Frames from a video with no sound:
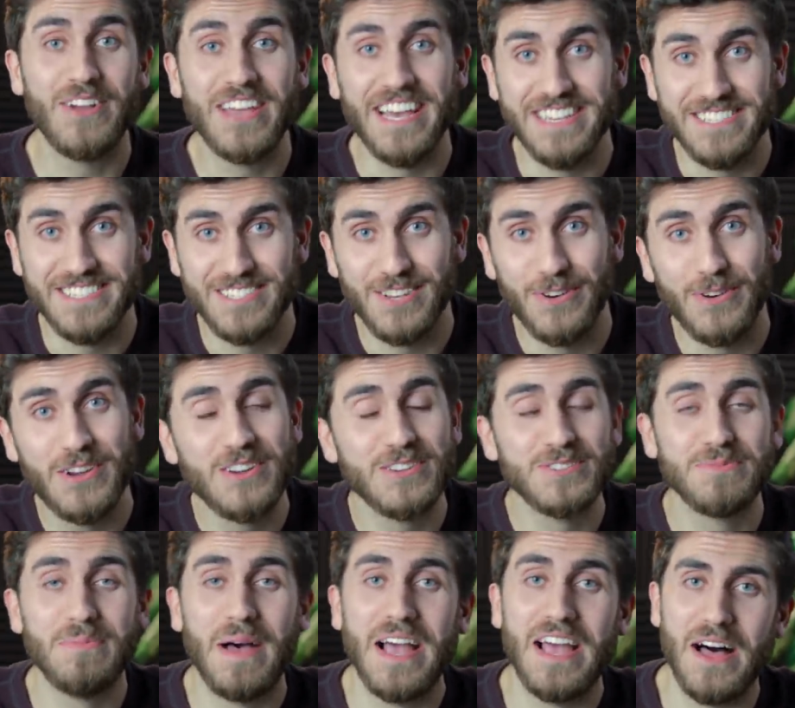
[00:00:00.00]
Okay, so
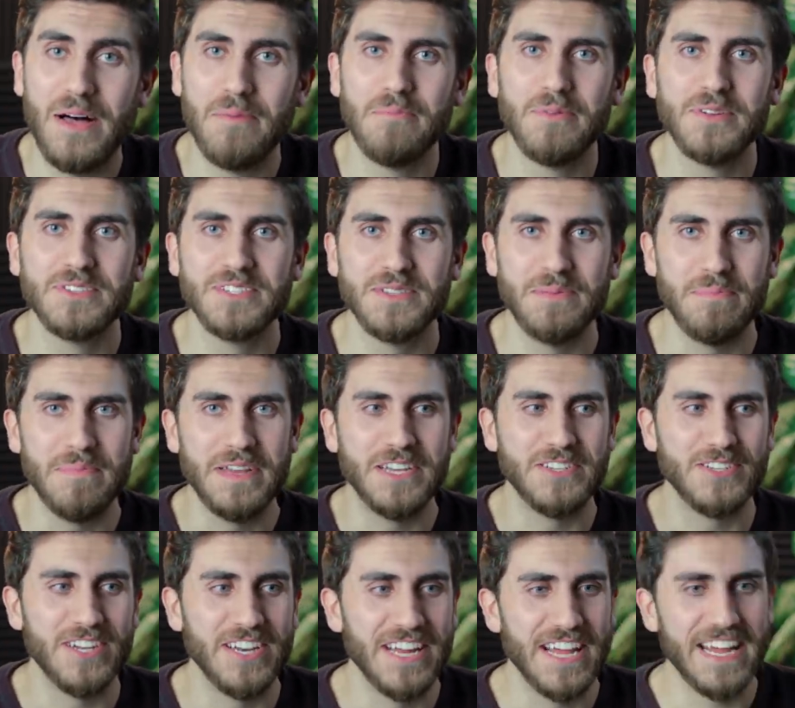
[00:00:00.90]
here's my humble
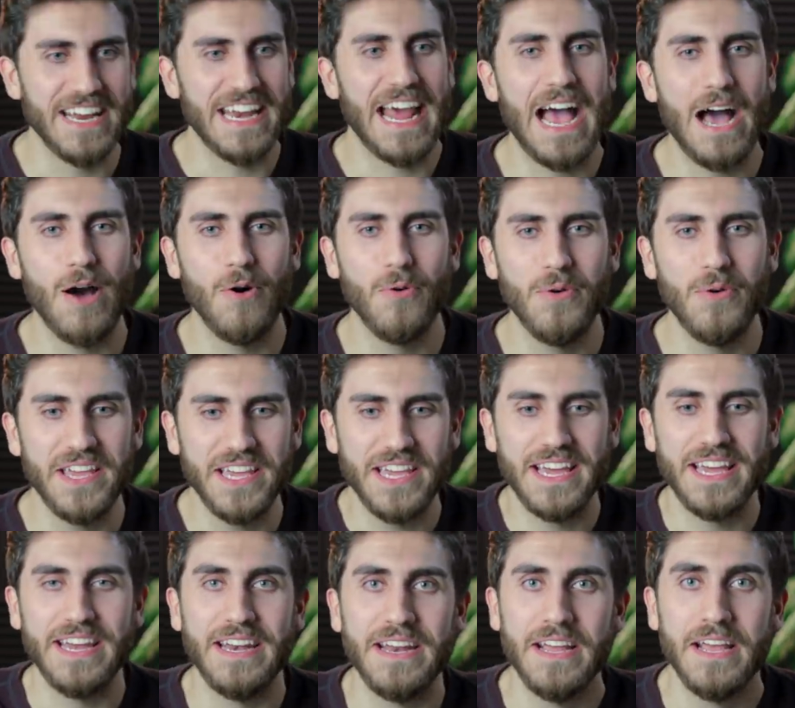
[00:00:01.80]
submission in how we
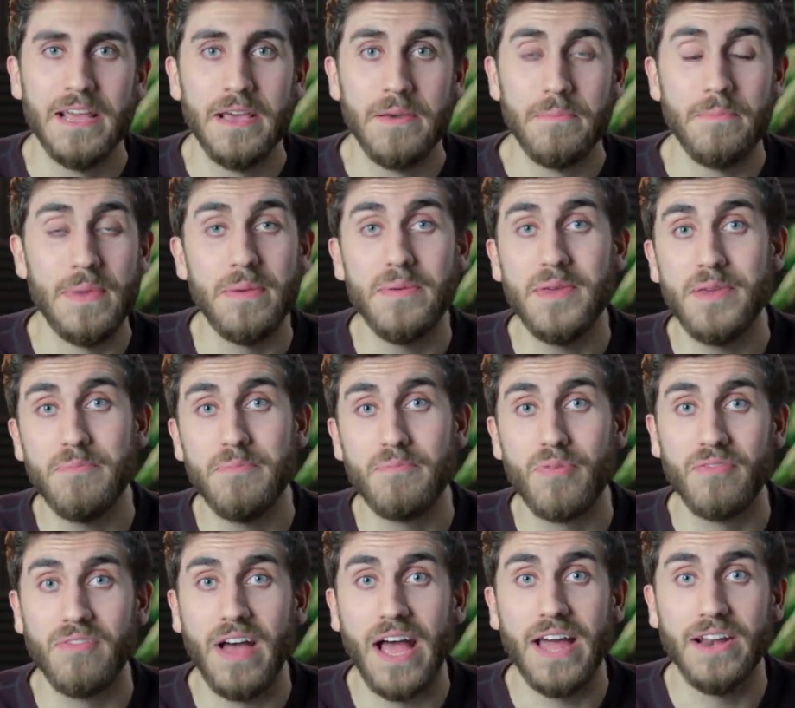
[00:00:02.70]
can maybe
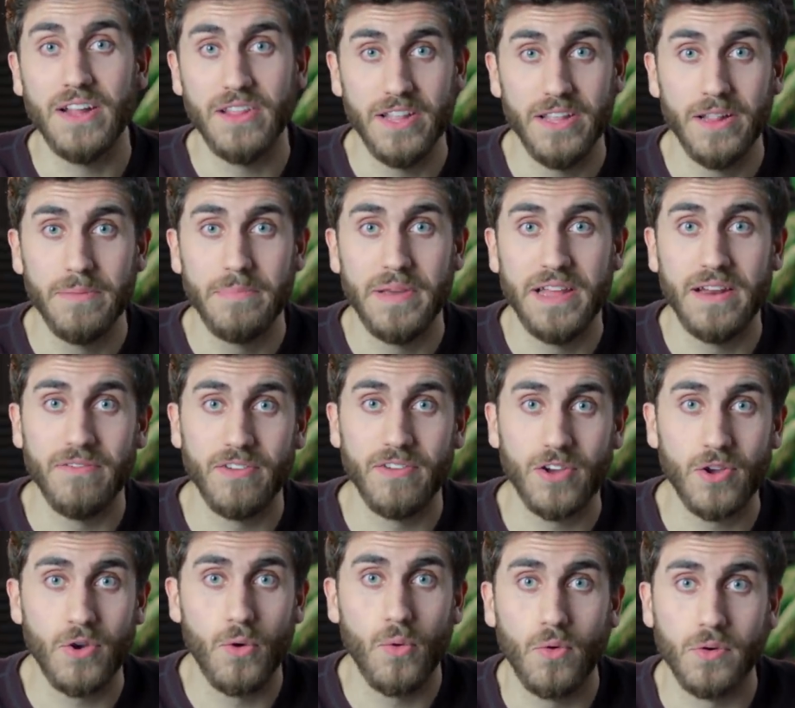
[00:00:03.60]
provide a little bit of
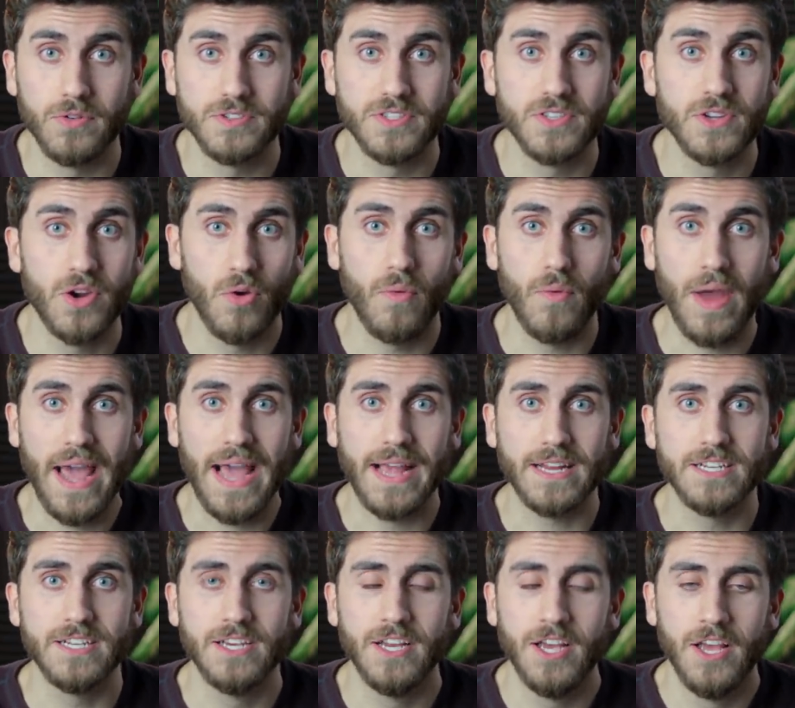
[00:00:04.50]
a course
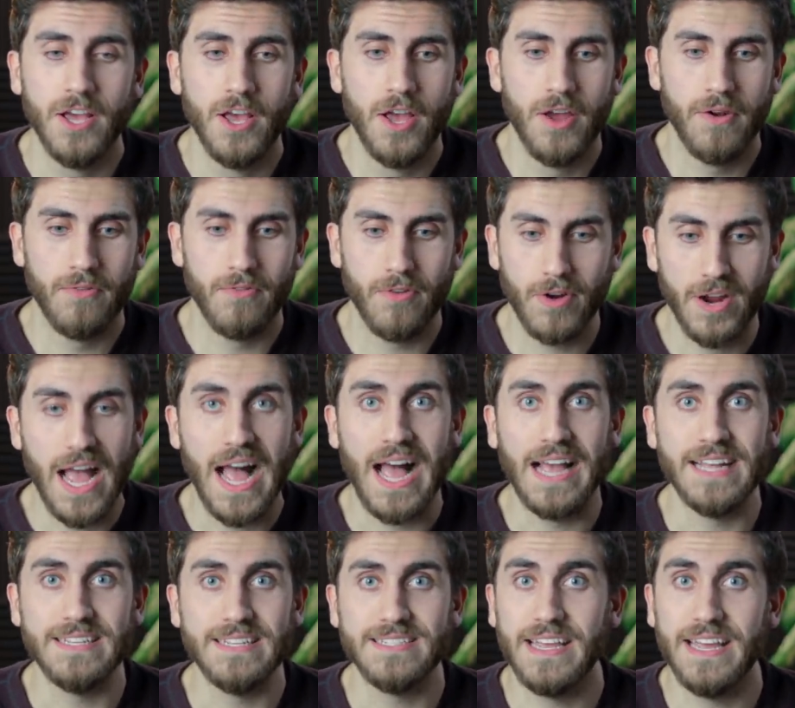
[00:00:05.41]
correct for
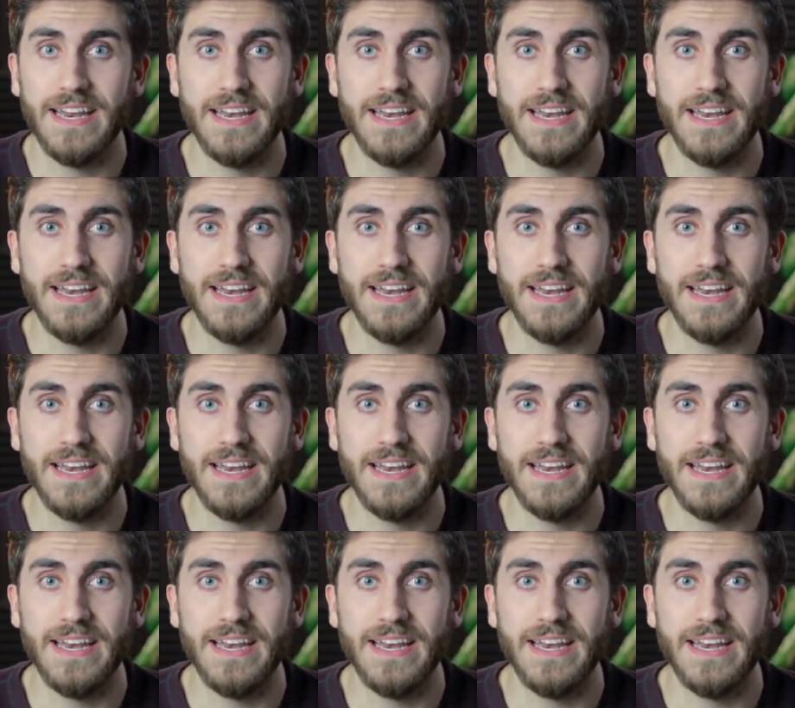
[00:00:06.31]
guys.